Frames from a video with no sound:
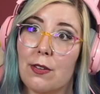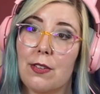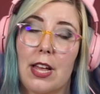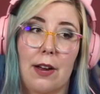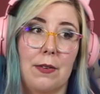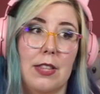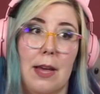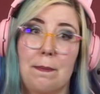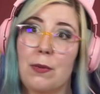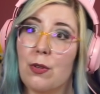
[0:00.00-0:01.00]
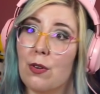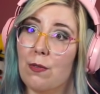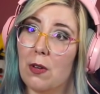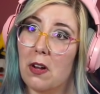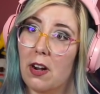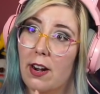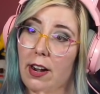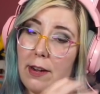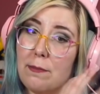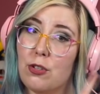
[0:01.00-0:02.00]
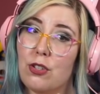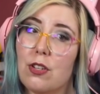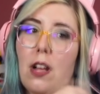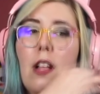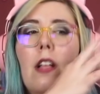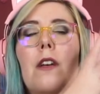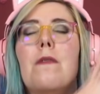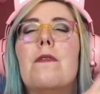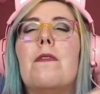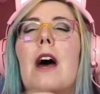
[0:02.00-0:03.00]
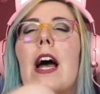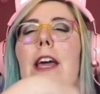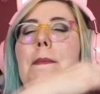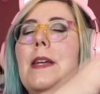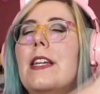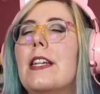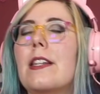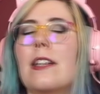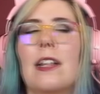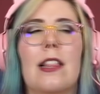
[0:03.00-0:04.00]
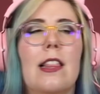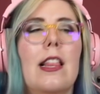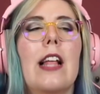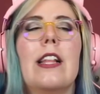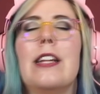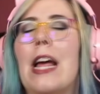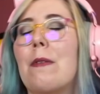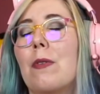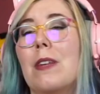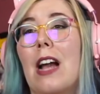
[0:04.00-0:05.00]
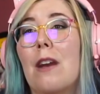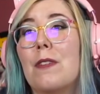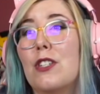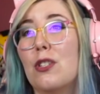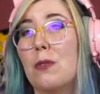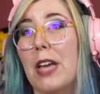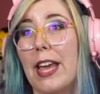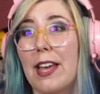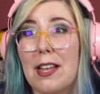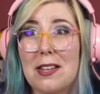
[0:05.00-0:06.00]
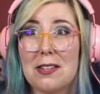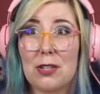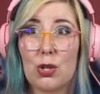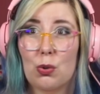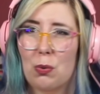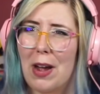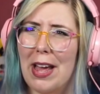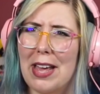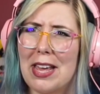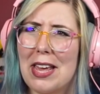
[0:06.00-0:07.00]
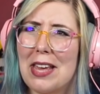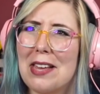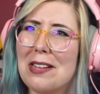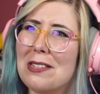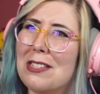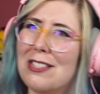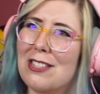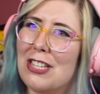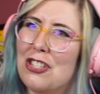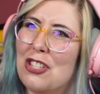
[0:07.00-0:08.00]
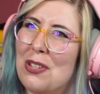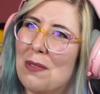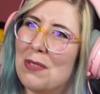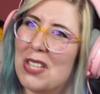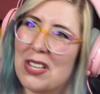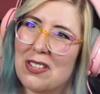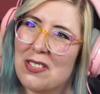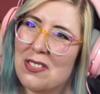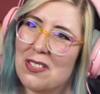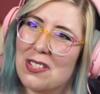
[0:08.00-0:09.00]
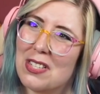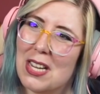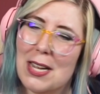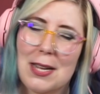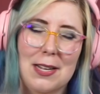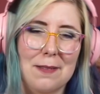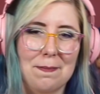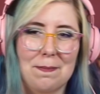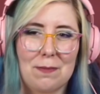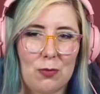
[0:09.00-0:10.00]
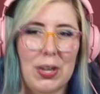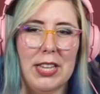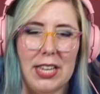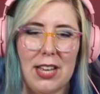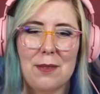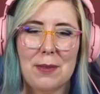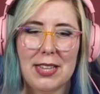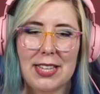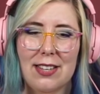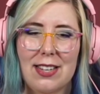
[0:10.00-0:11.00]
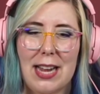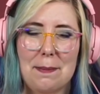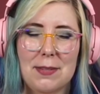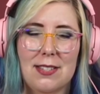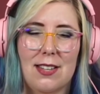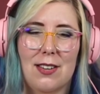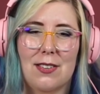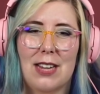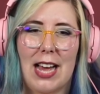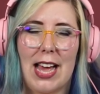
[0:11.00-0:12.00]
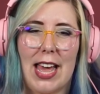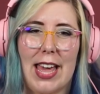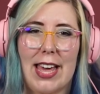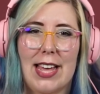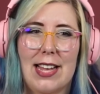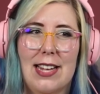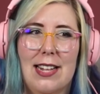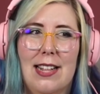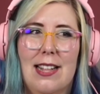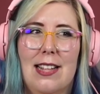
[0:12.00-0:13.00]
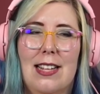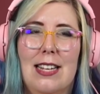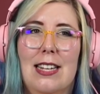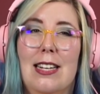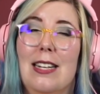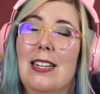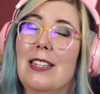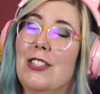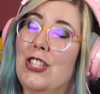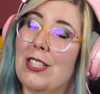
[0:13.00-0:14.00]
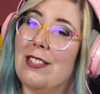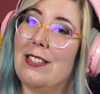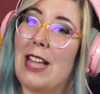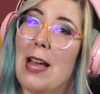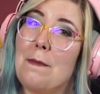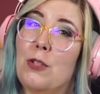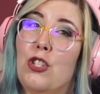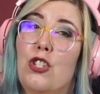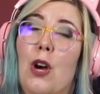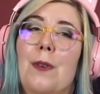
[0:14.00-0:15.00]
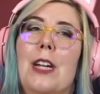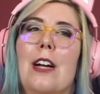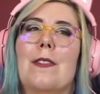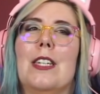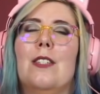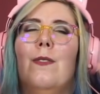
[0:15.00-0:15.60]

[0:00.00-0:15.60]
through there with that beautiful harp, just vibing and lulling everyone off into a crying sensation of tears. Really good episode. I just am so nervous